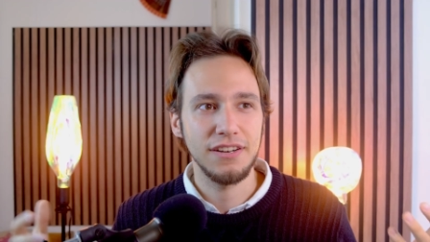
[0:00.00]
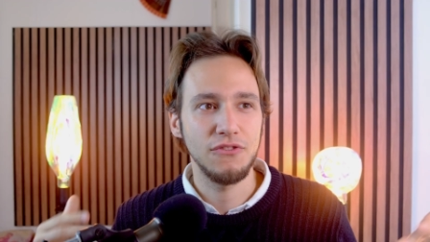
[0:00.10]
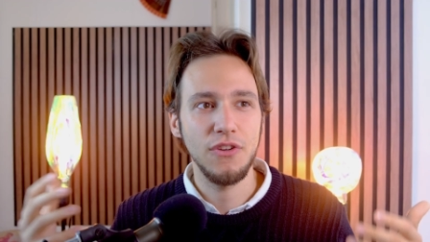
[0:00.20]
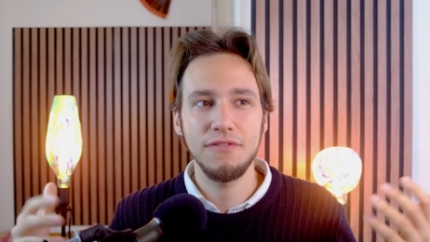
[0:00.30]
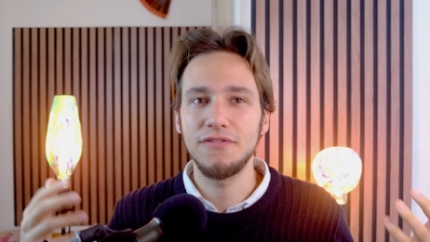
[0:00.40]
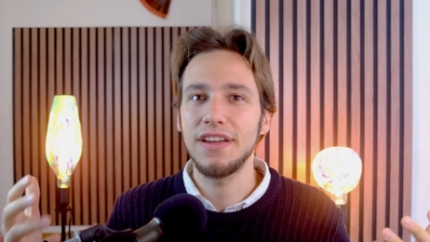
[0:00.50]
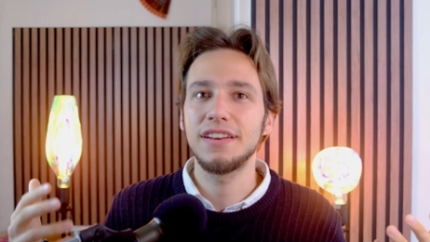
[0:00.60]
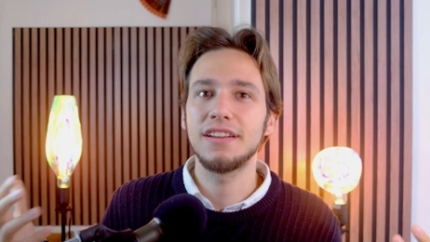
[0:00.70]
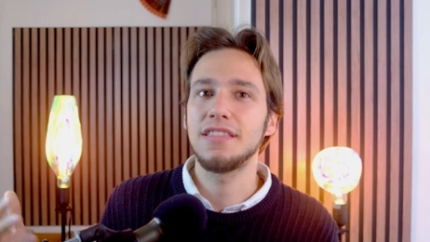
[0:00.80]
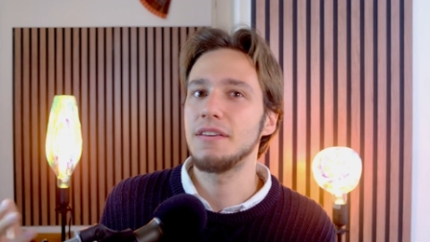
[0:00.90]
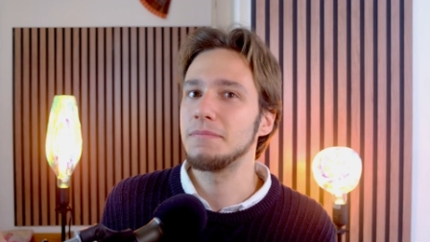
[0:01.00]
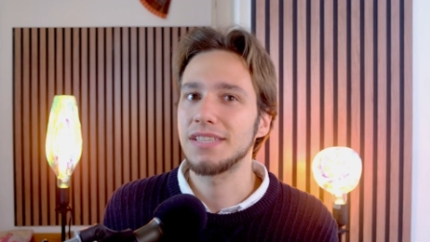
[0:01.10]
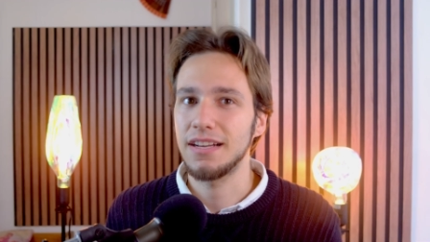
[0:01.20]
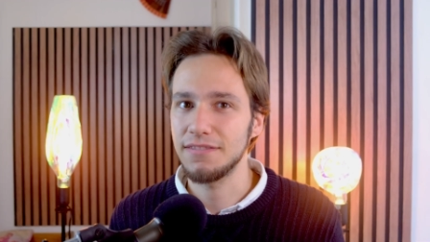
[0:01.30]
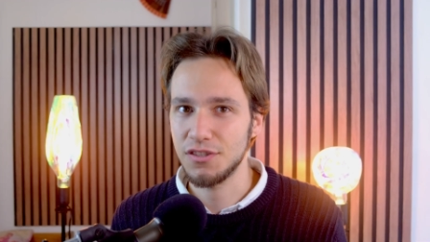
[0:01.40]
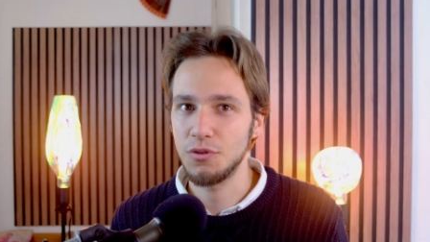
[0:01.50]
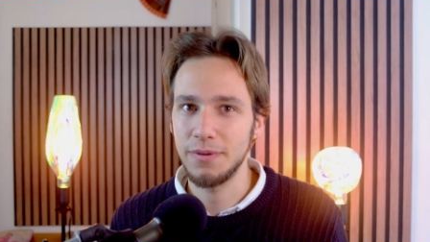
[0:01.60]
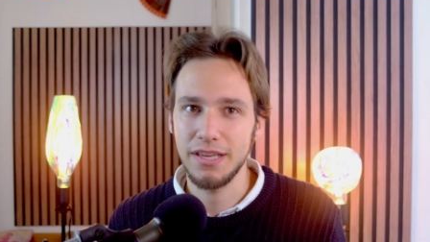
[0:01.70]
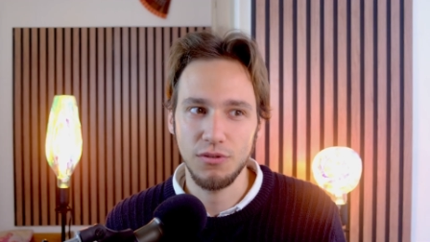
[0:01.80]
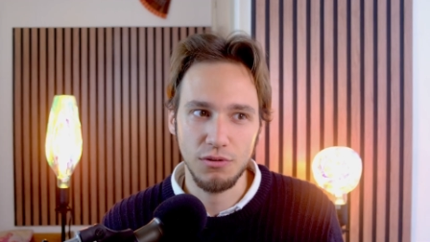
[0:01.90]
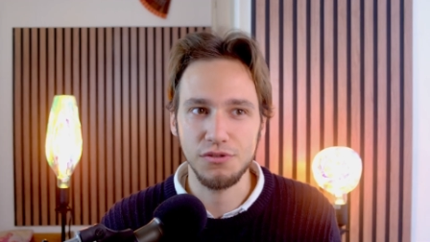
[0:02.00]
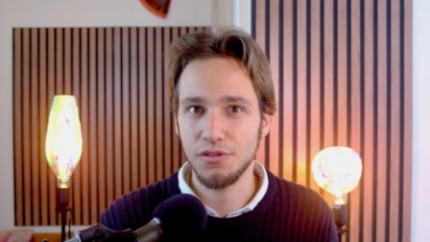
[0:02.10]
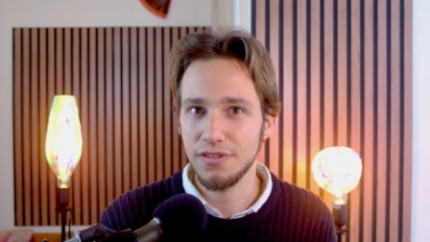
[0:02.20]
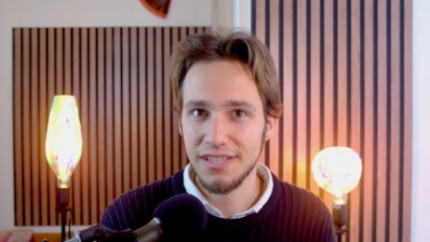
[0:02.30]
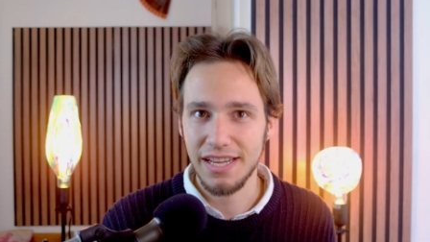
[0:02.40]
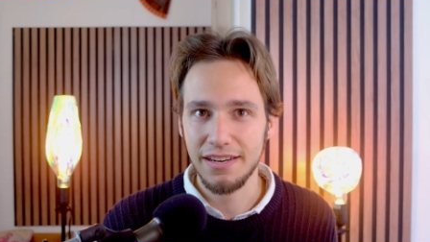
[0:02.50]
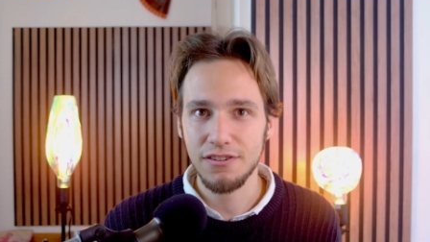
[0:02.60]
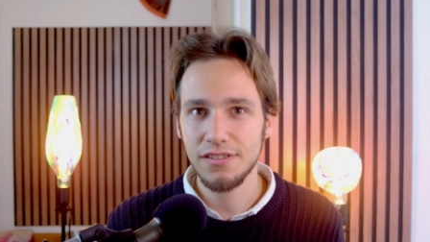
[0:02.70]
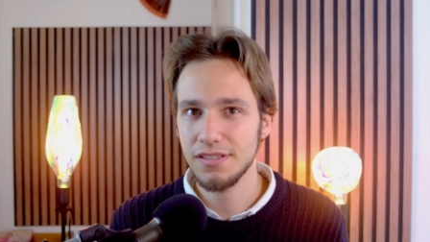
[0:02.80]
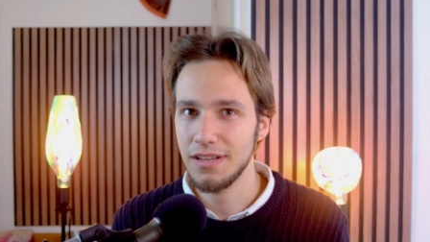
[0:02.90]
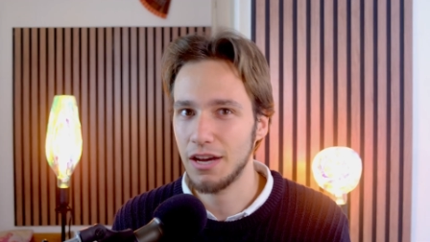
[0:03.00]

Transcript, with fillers: reinvented themselves to be also designers